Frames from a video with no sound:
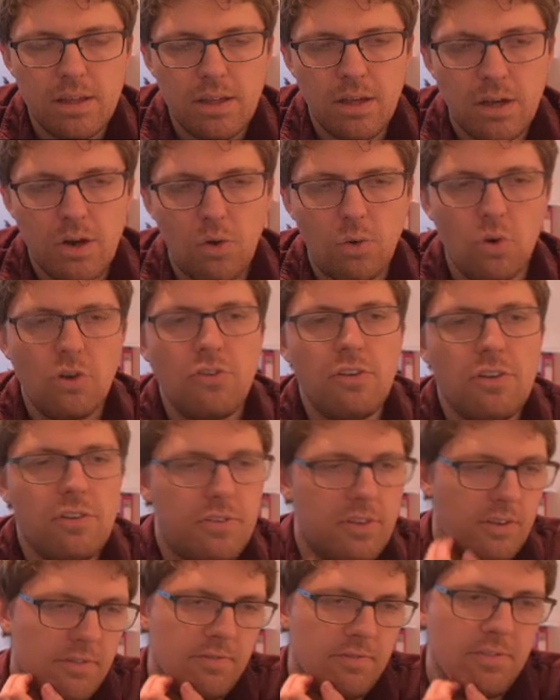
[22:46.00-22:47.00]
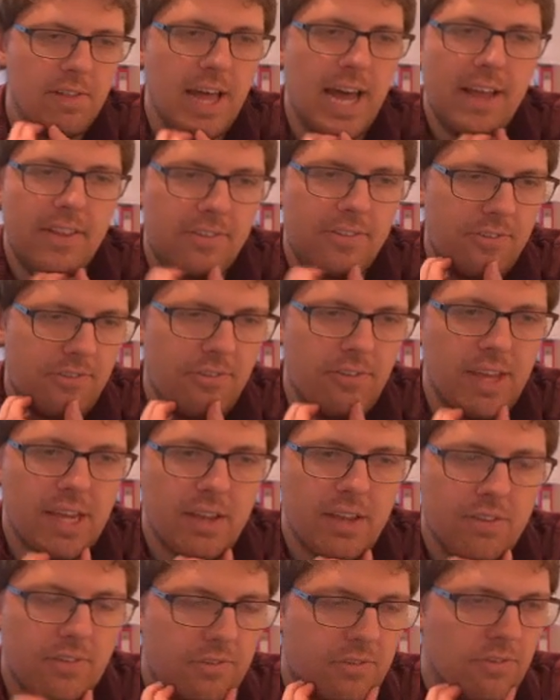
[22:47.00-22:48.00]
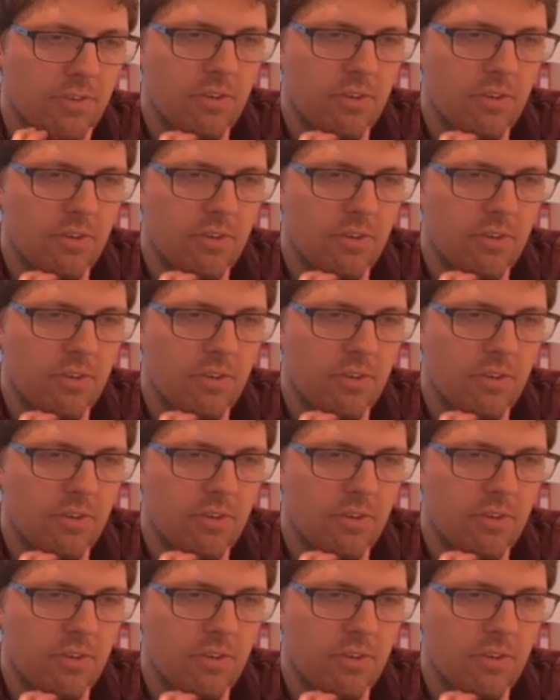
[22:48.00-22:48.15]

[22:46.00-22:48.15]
or just a flat 6.